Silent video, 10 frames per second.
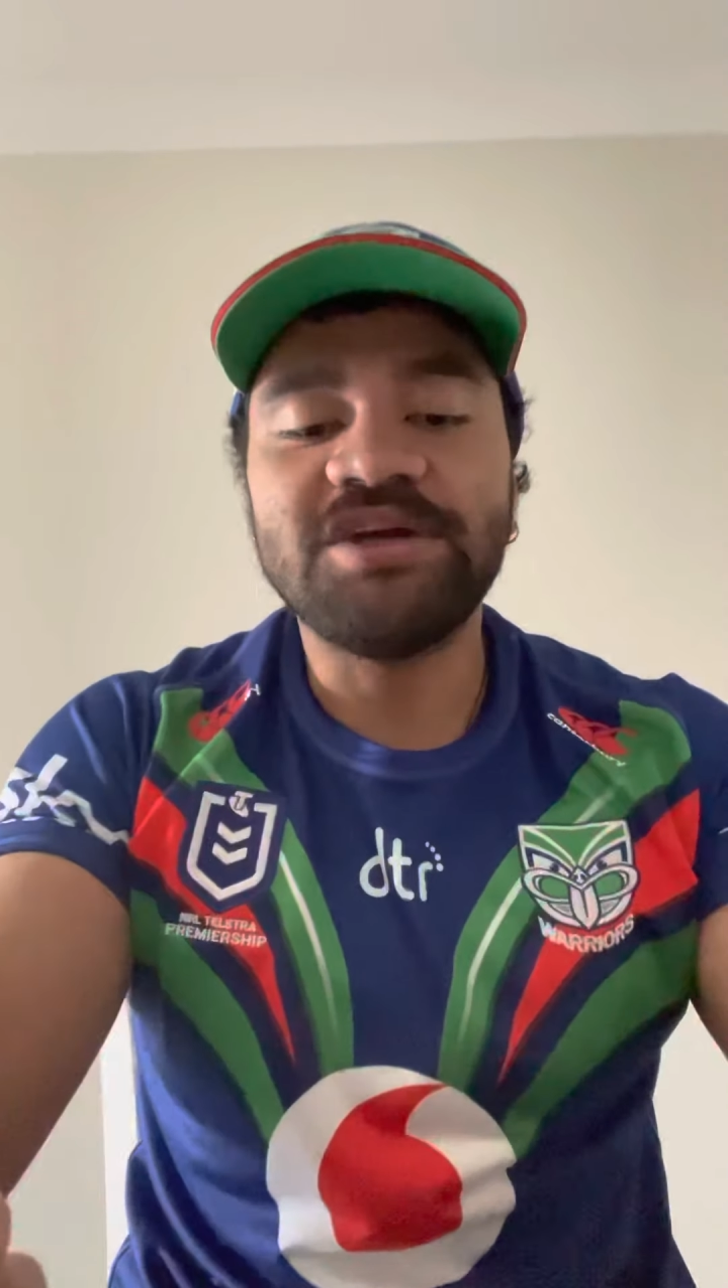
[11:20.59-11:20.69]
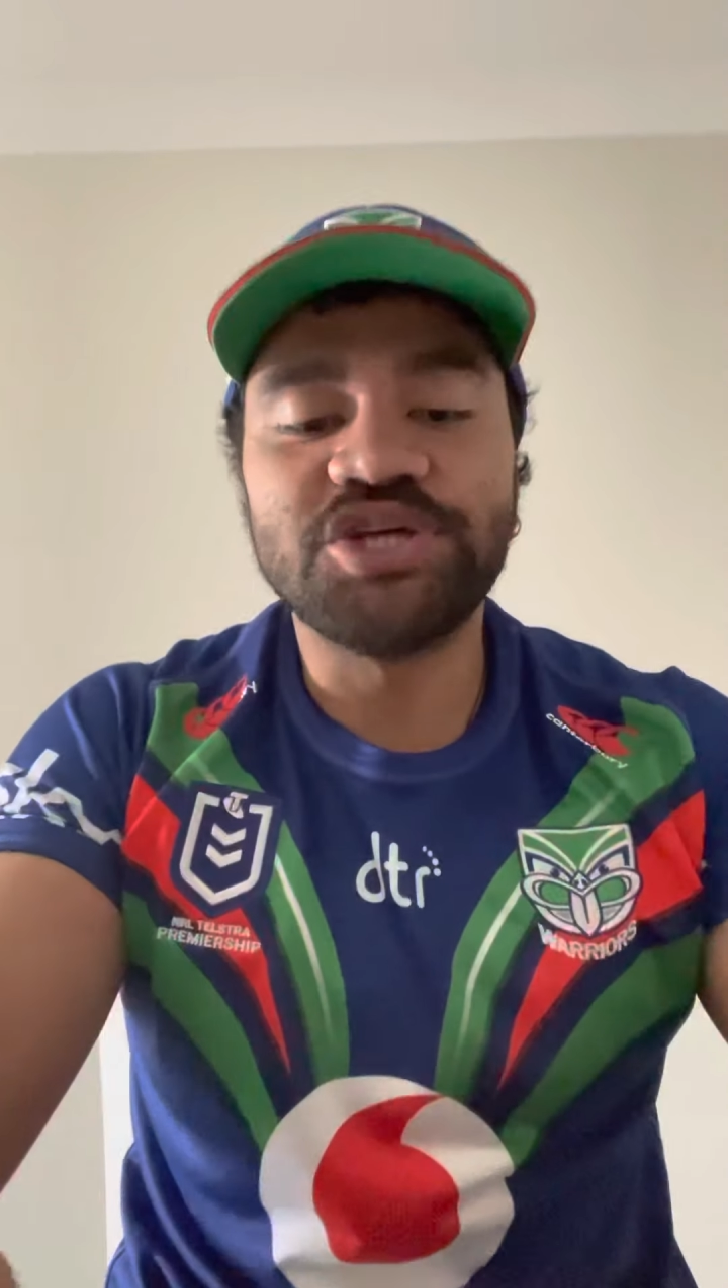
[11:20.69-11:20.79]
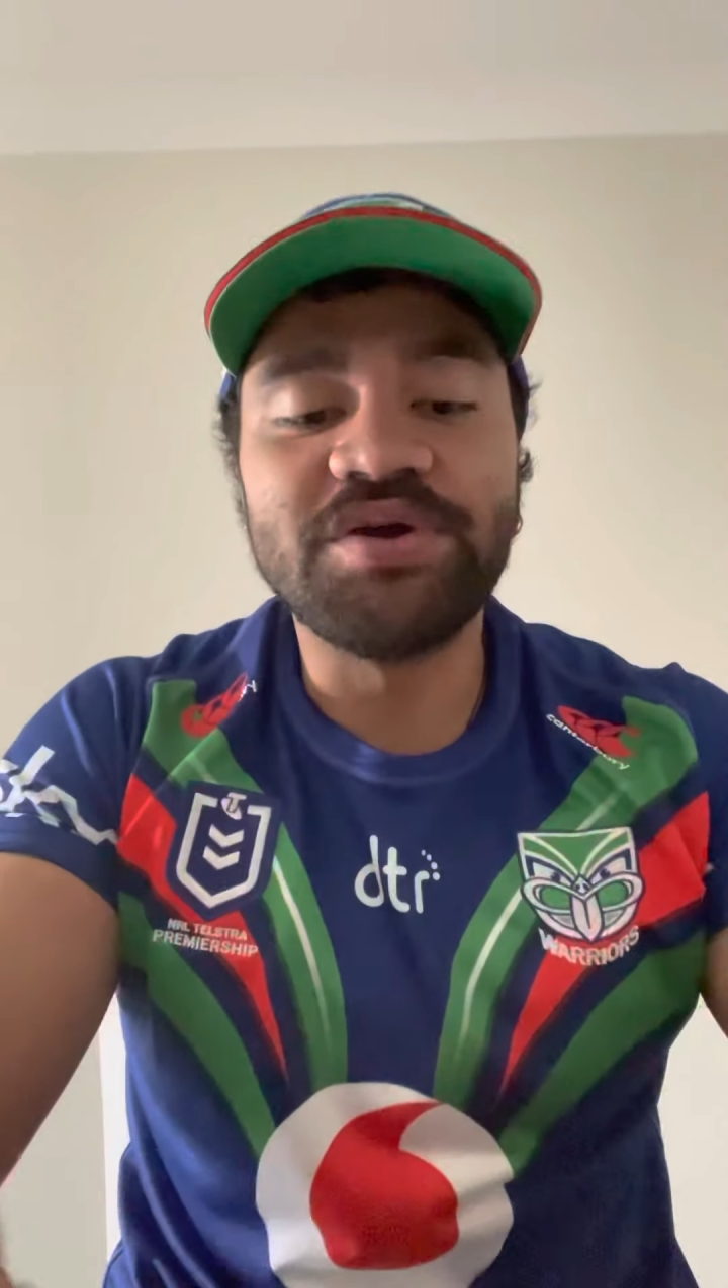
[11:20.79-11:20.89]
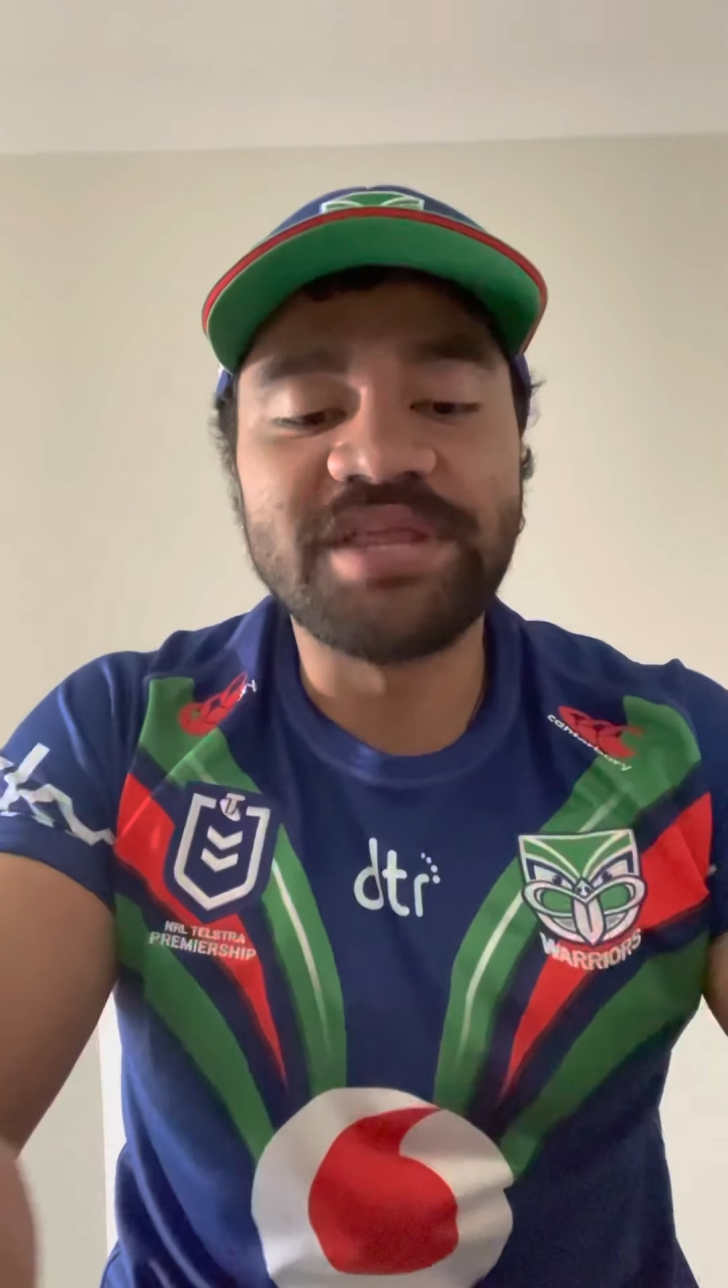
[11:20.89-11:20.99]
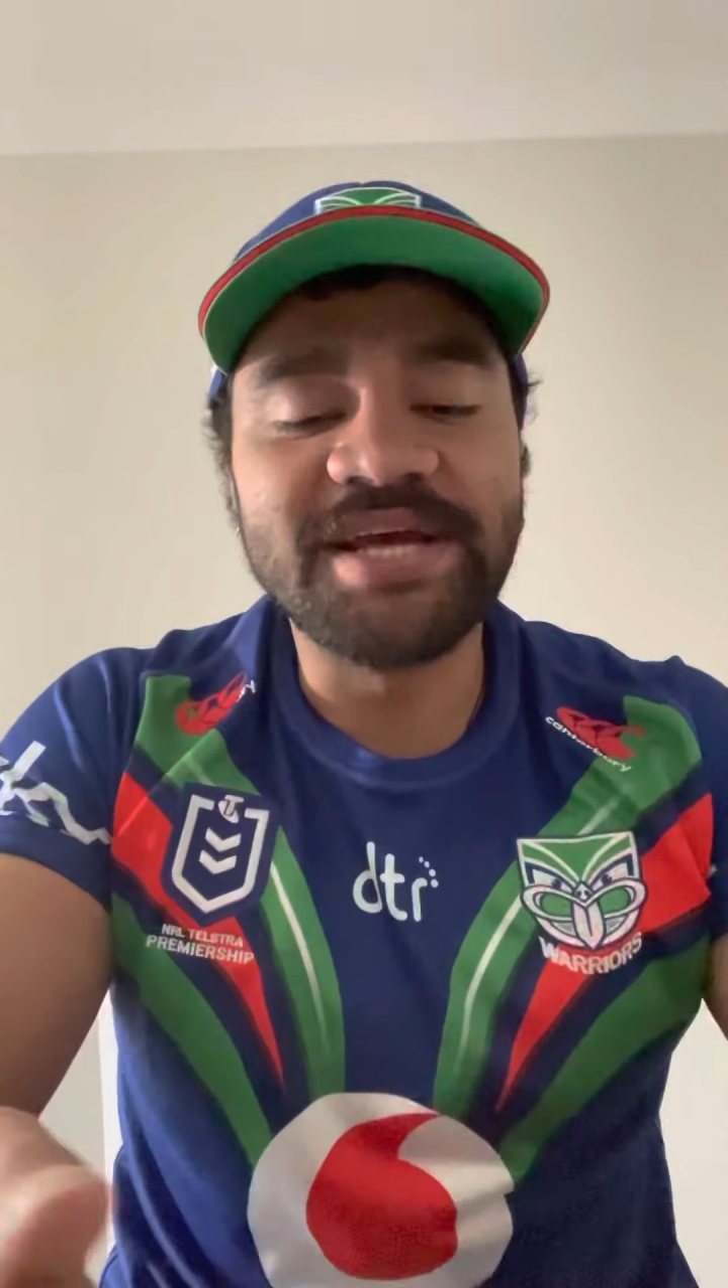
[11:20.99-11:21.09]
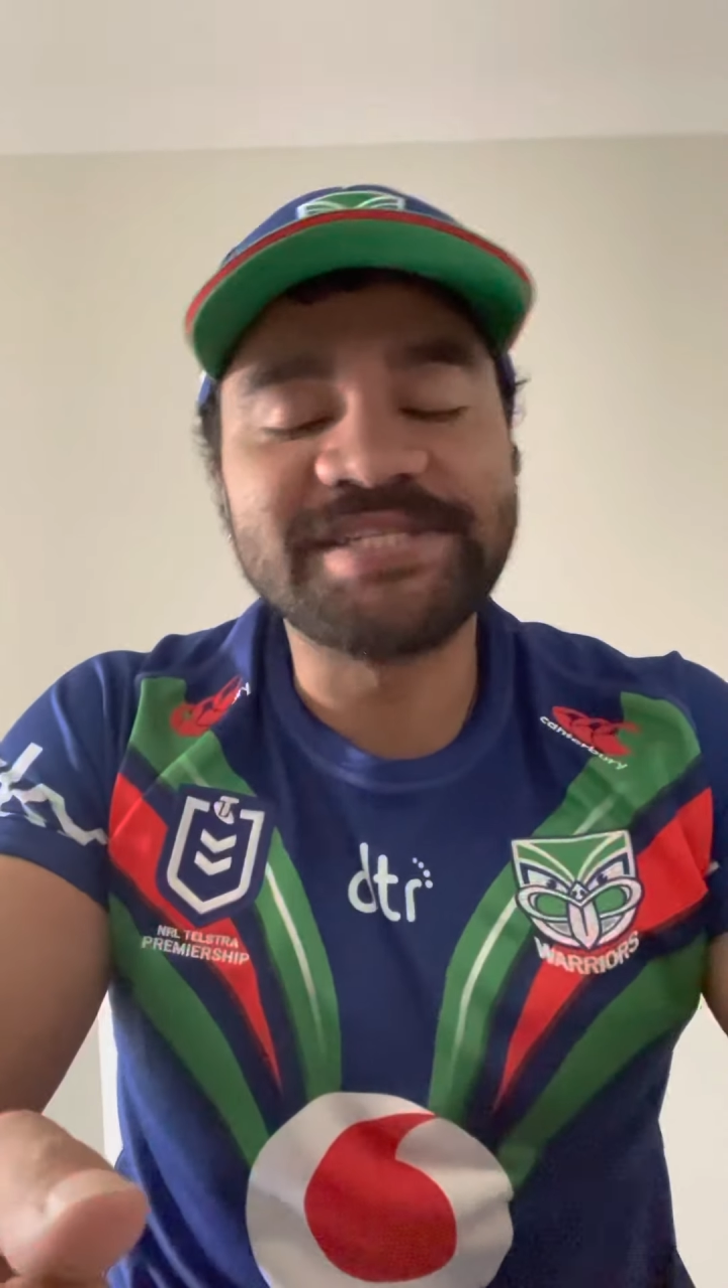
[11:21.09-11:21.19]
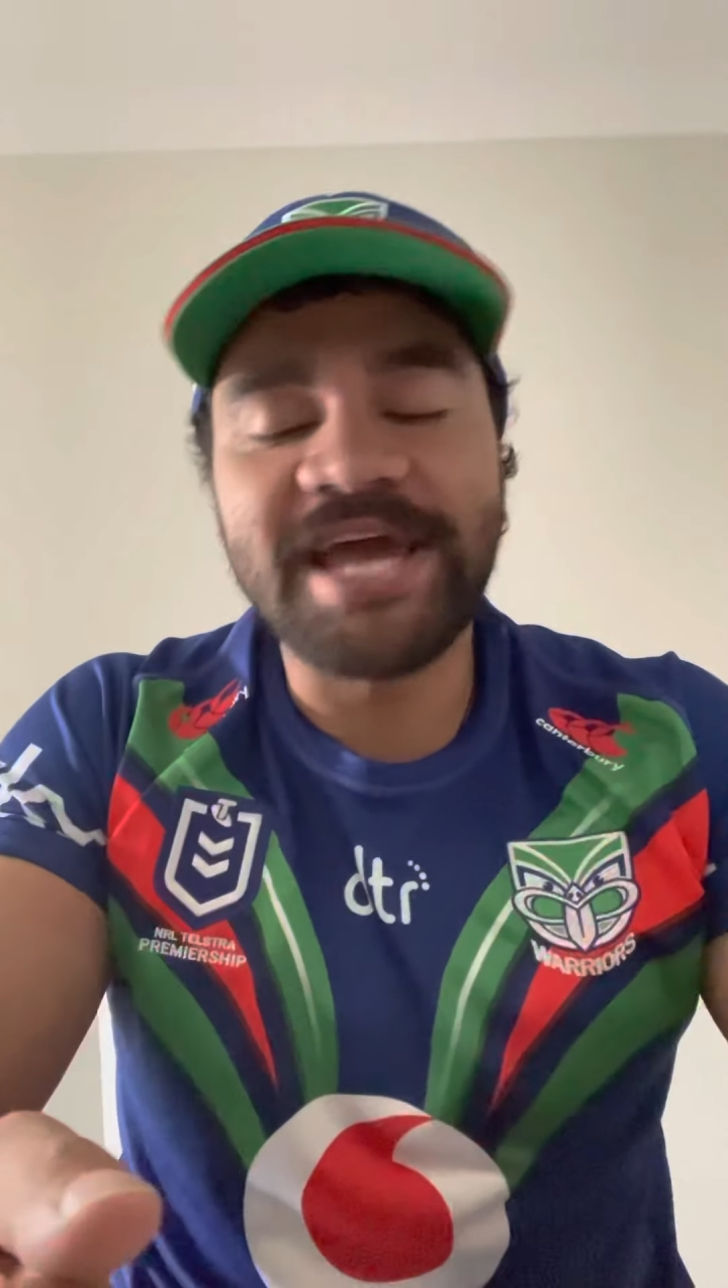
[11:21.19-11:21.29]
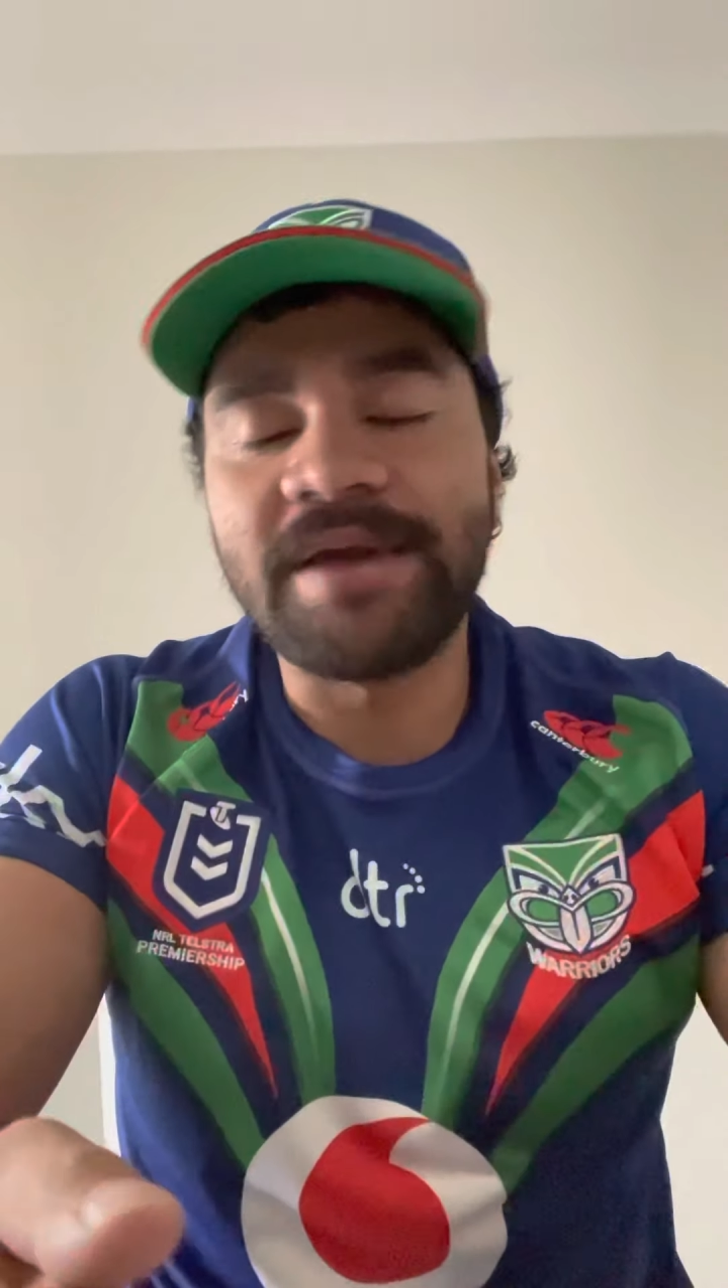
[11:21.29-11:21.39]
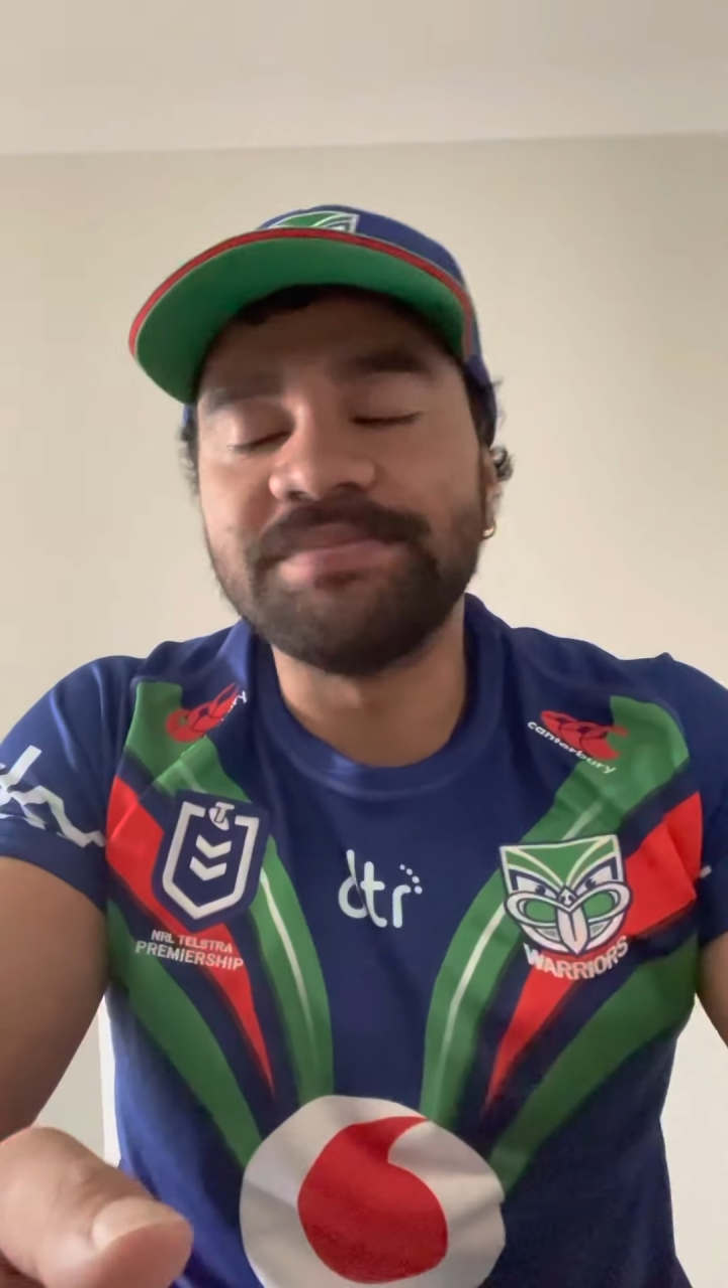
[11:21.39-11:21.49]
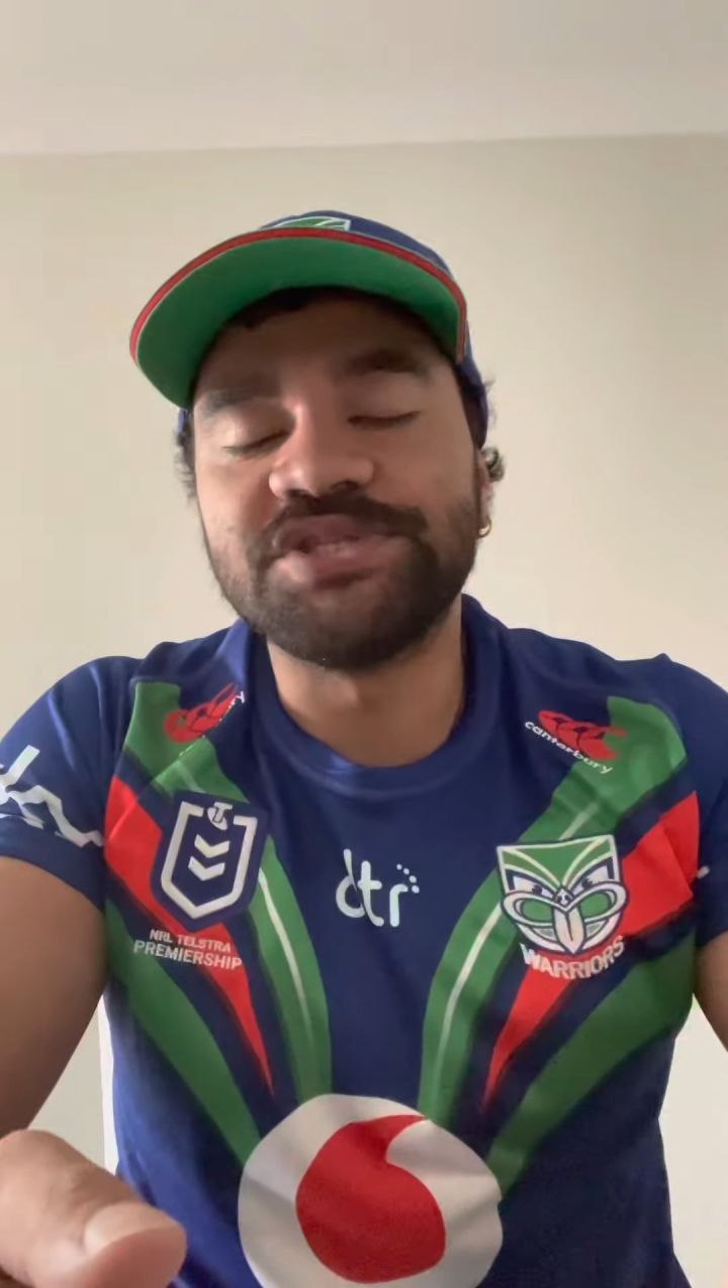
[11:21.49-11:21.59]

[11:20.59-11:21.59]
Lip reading: showing the next game.